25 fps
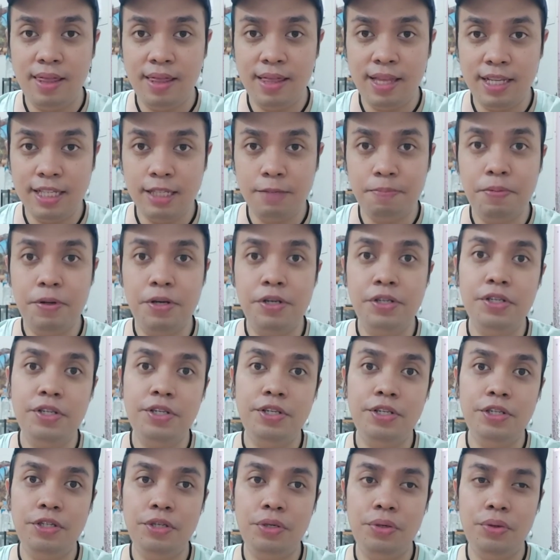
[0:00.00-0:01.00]
this
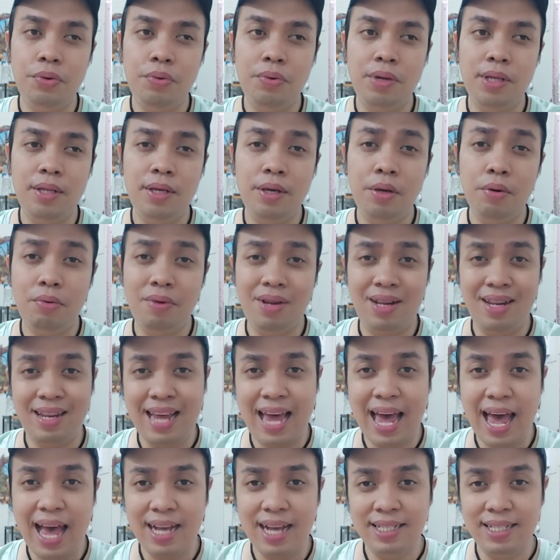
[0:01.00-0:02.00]
person to really
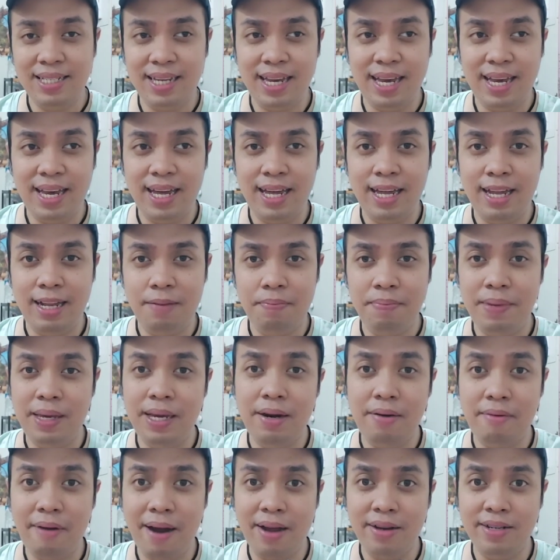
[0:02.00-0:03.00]
relax and
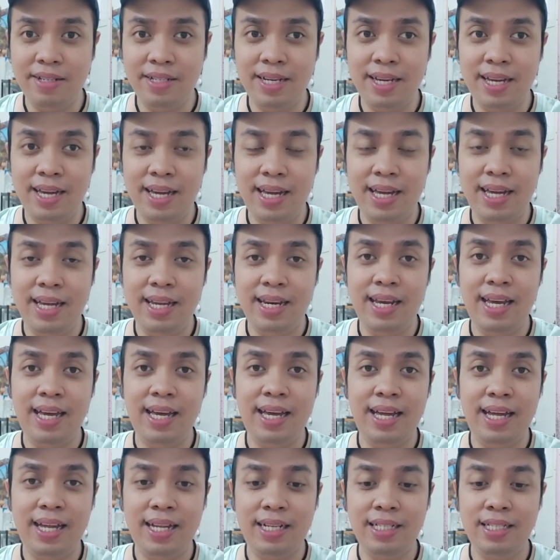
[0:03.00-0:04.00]
be grounded,
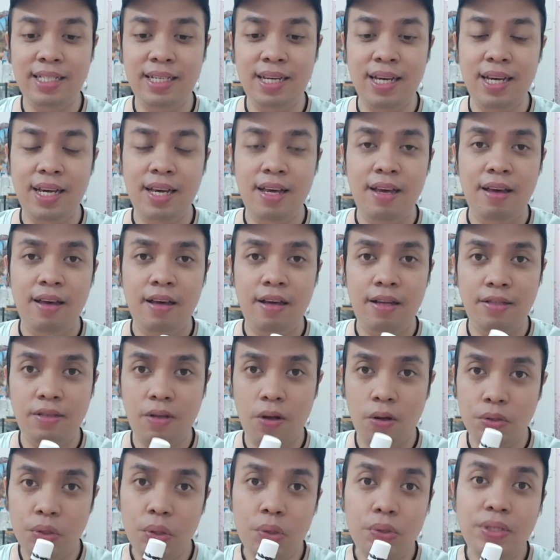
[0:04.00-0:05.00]
and
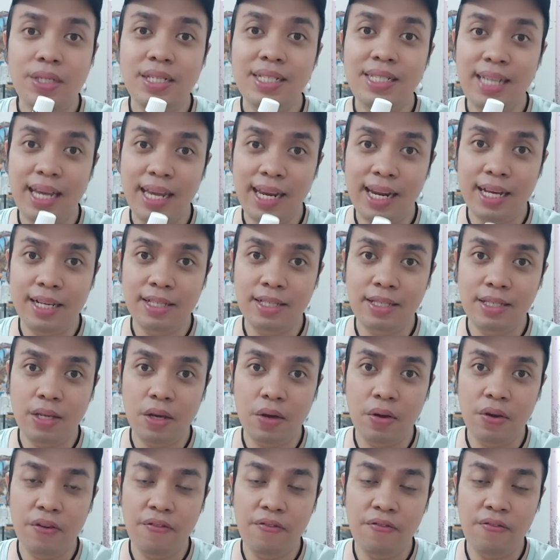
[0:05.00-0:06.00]
it's also sedating,
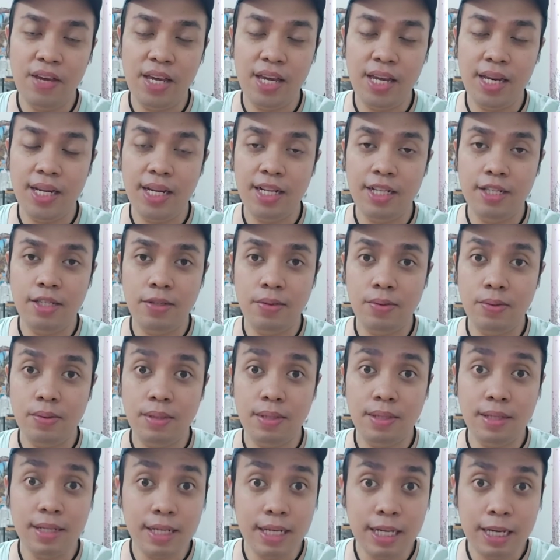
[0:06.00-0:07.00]
so if he needs to
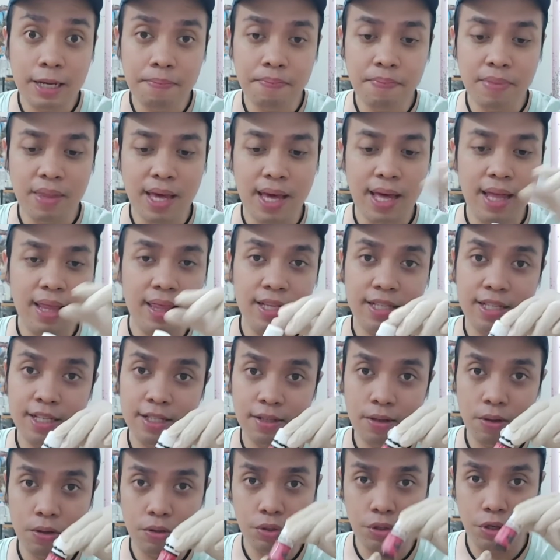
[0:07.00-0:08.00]
sleep, then this
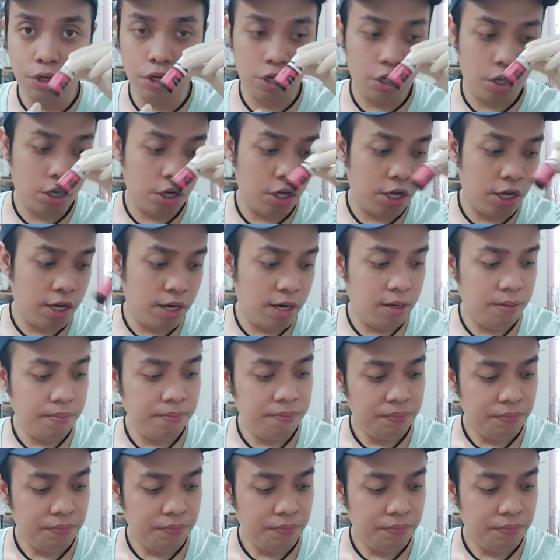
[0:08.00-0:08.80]
is also good.